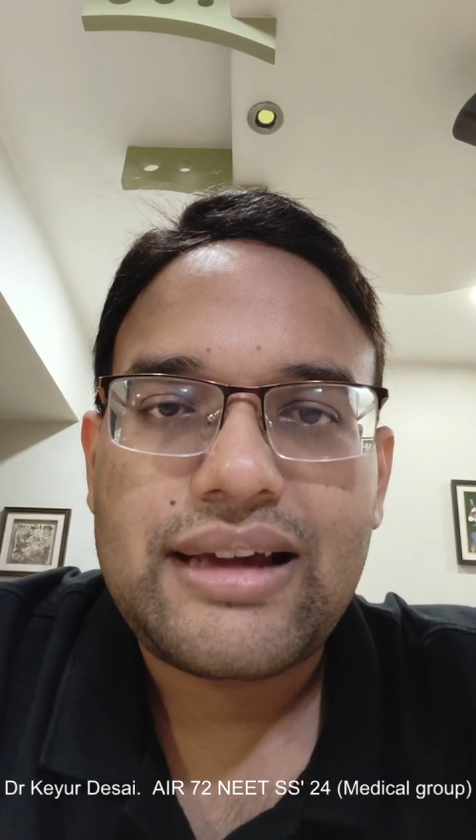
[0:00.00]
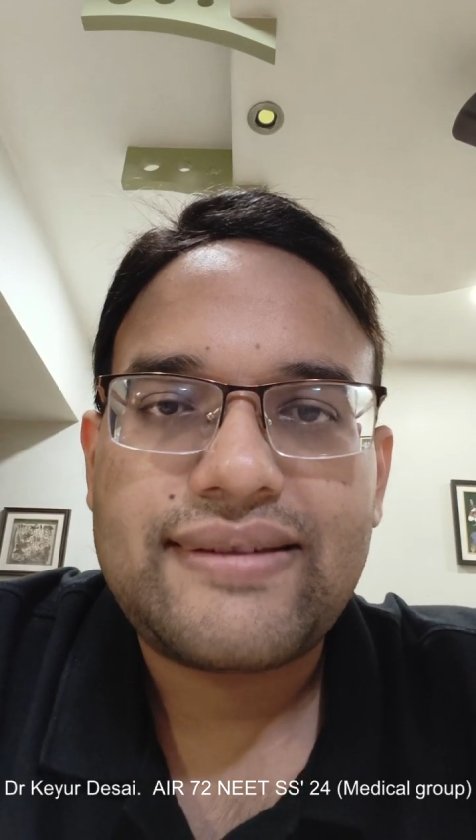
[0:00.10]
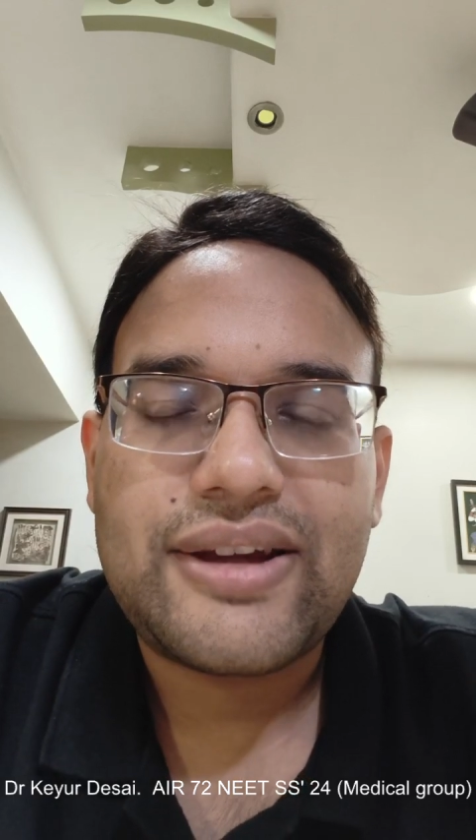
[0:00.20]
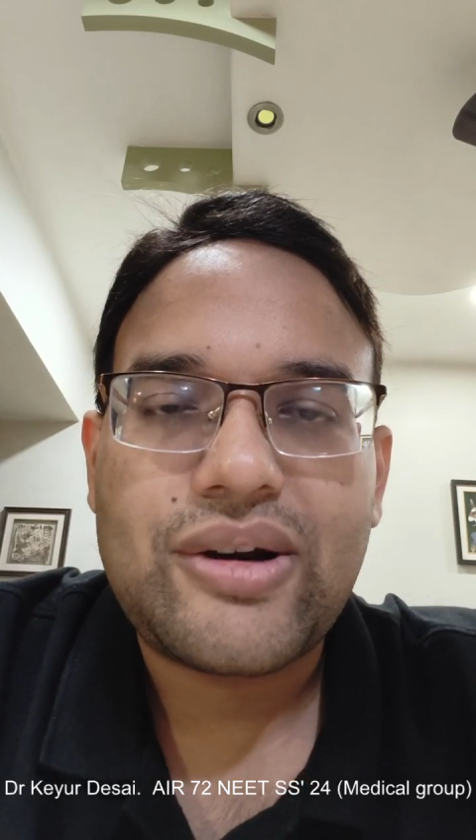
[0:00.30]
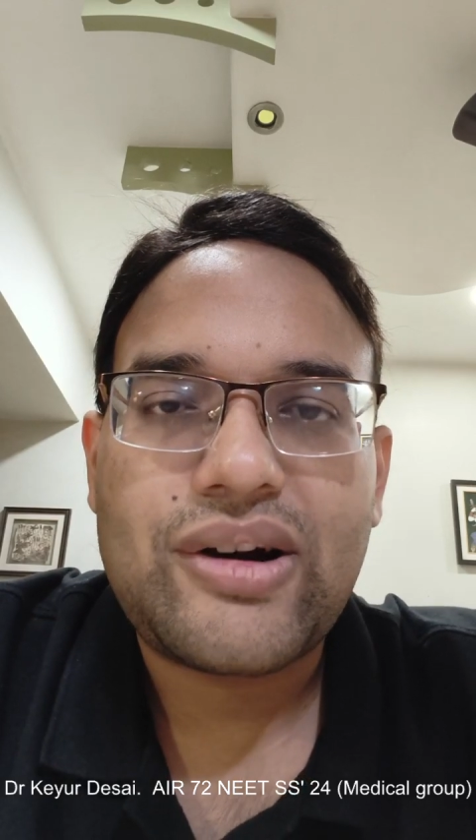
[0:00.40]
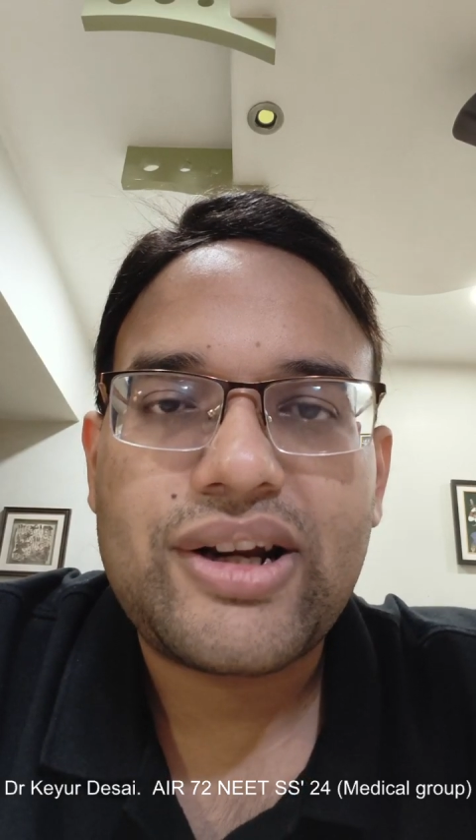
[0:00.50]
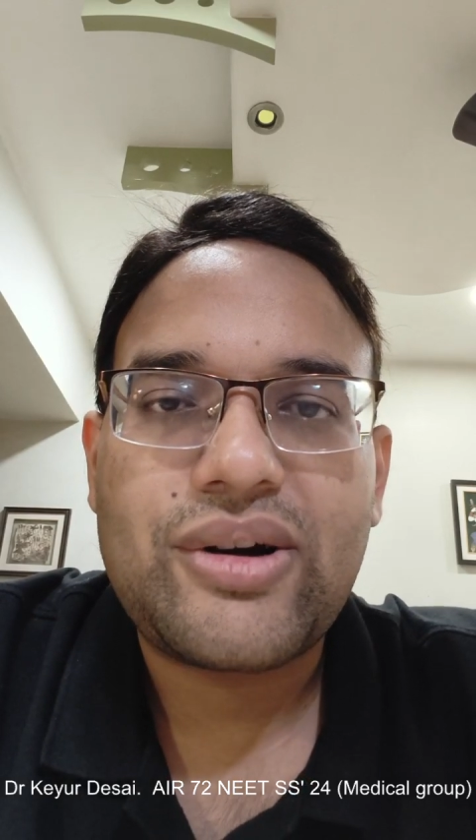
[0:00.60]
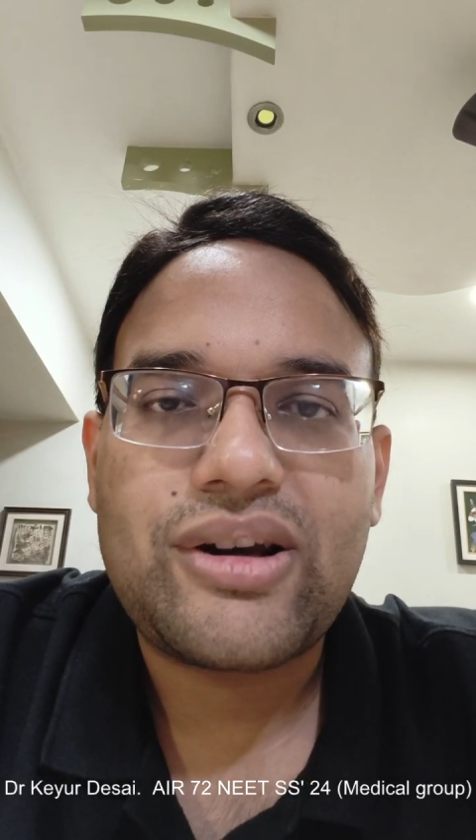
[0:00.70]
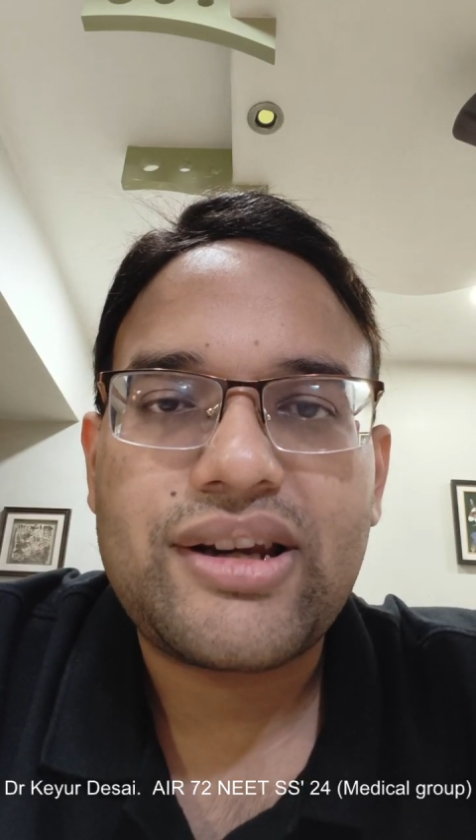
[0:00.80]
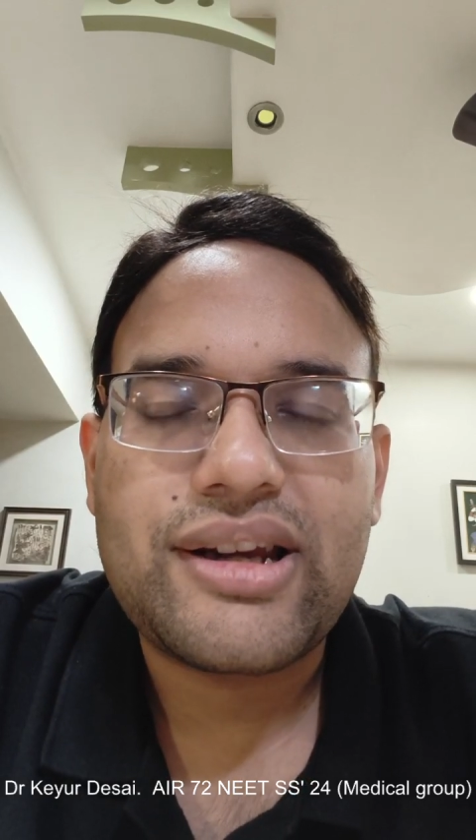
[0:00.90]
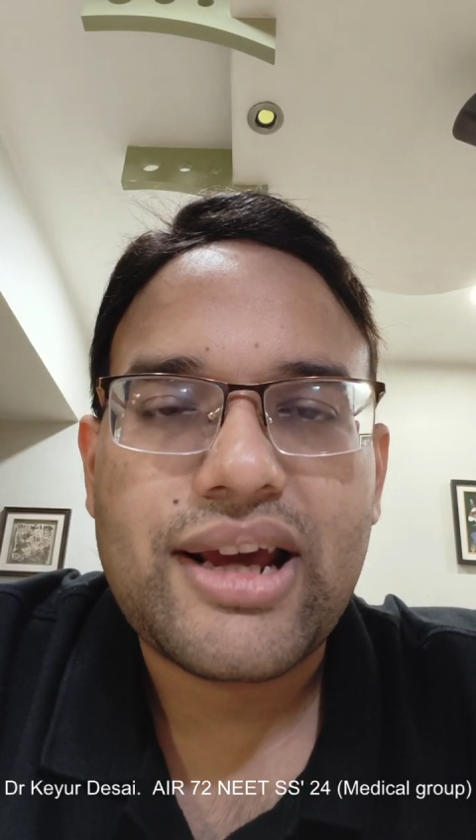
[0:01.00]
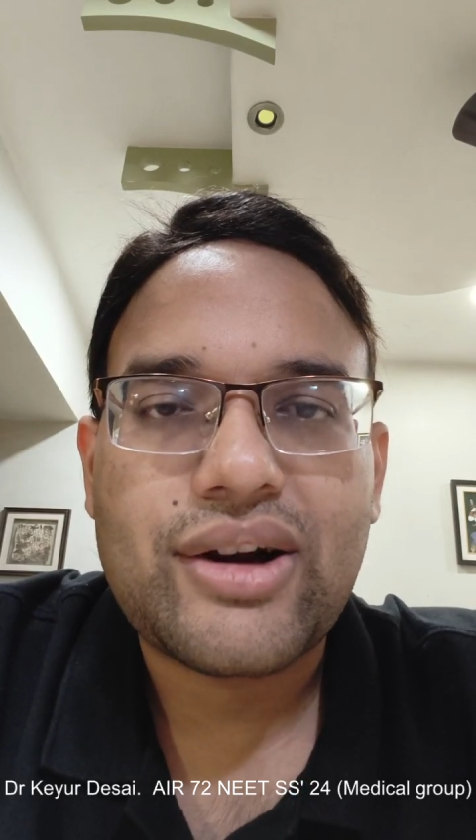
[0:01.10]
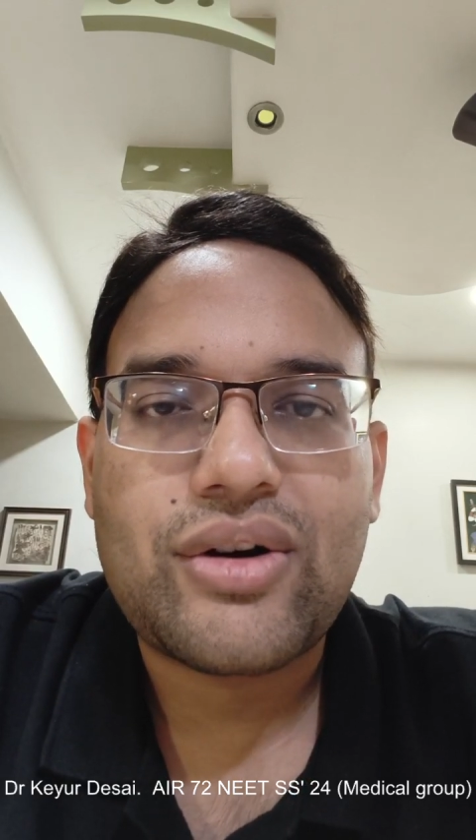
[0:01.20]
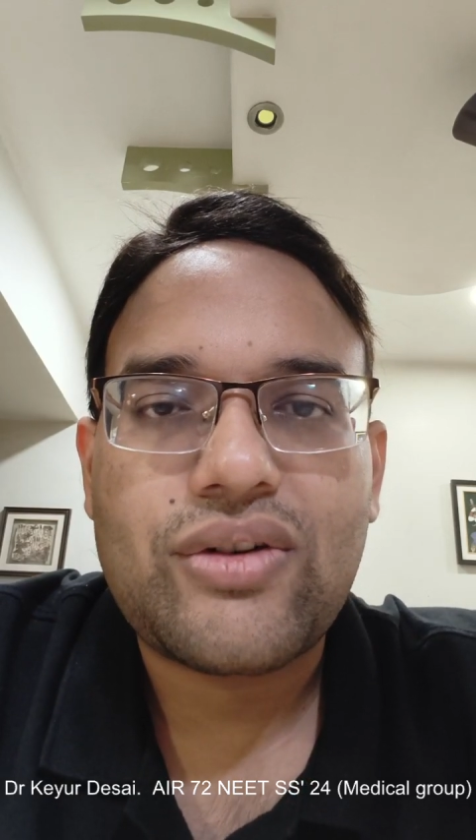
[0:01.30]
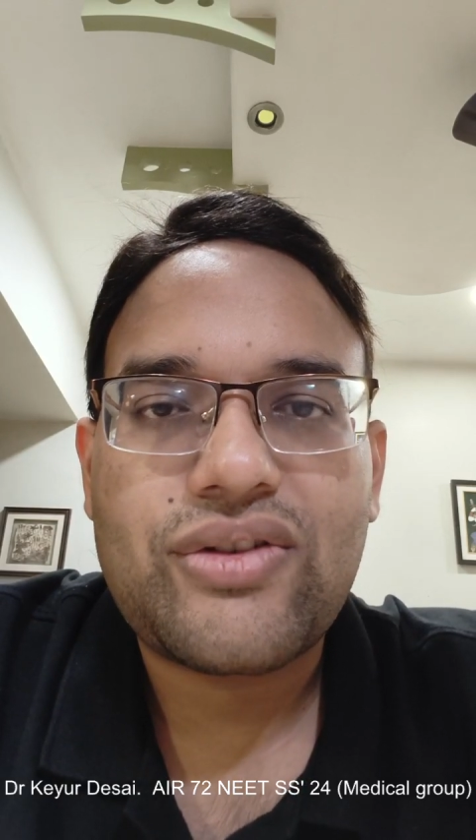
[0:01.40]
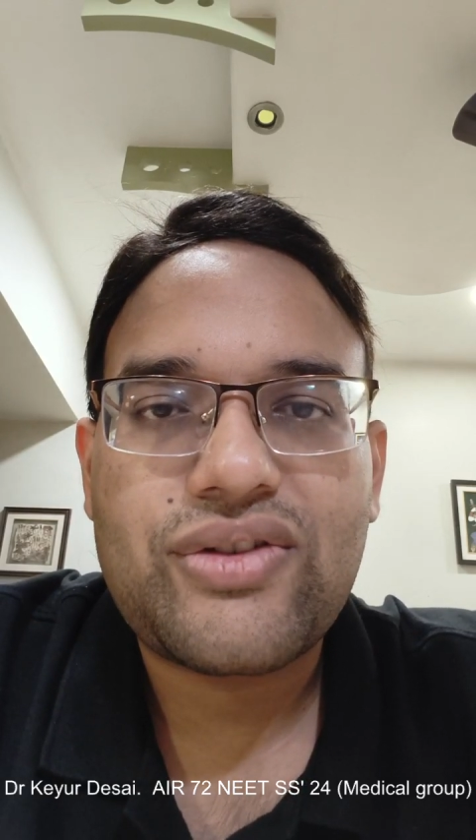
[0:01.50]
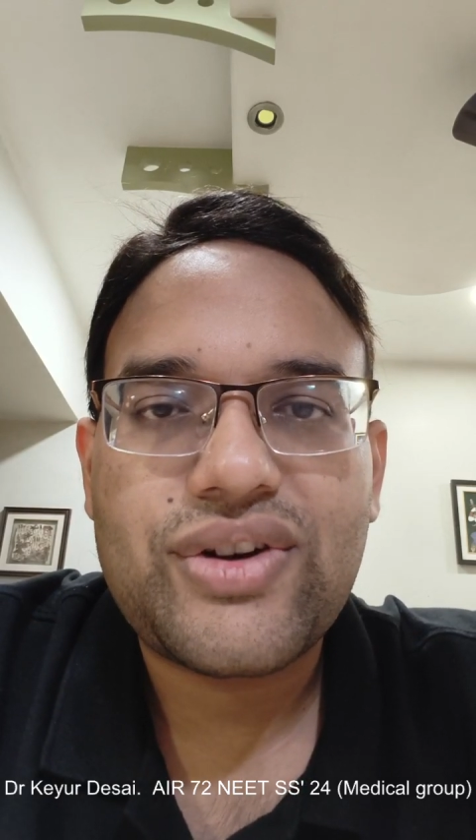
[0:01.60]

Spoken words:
I secured an All India rank of